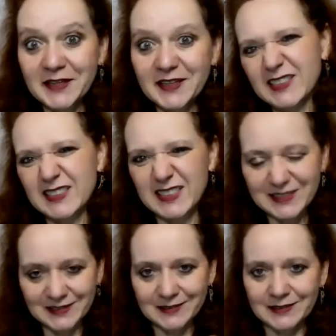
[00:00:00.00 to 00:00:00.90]
it again because
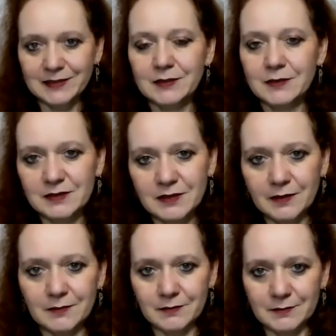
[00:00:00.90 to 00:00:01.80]
it's
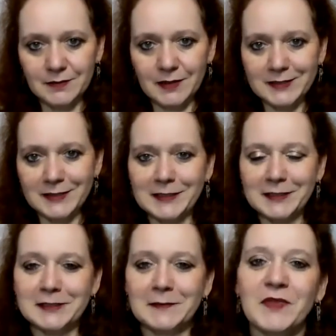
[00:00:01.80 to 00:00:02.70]
not nice like
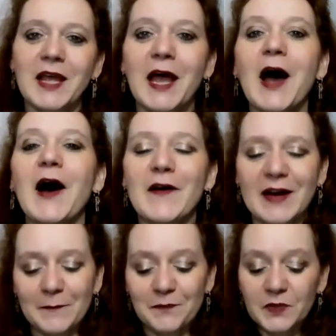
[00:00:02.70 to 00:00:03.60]
this. All
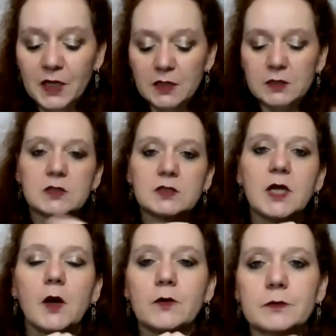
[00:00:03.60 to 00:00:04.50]
right.
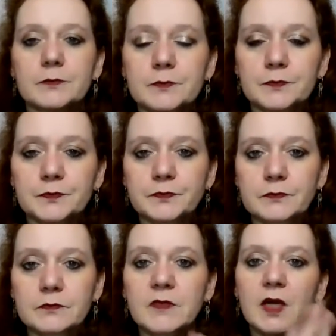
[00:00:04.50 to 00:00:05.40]
So
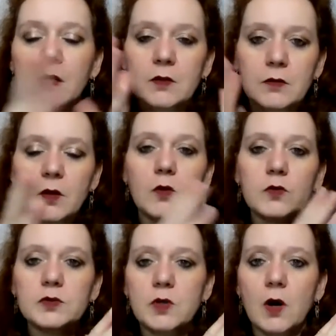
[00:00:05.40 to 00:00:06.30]

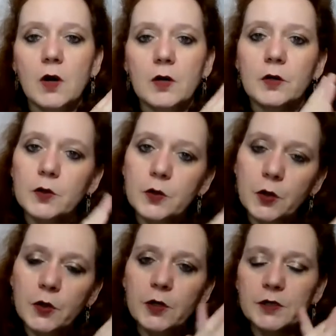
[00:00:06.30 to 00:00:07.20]
those are
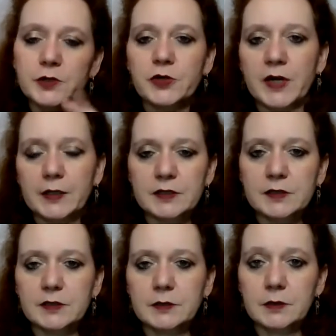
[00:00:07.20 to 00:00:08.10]
current
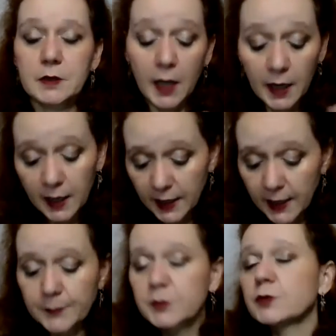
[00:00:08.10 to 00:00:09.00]
trends. And I
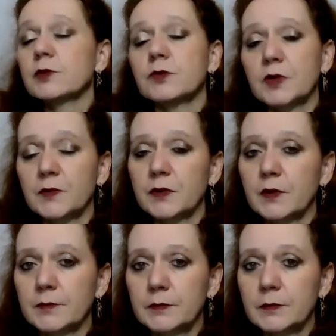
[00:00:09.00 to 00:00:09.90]
happen to agree
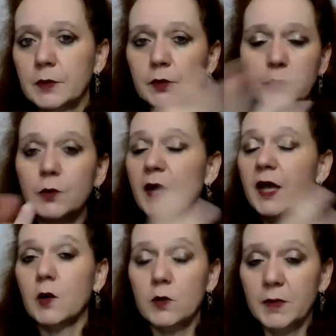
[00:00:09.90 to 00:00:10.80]
with them. You
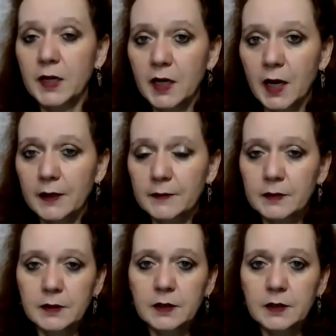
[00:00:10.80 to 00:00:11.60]
may or may not.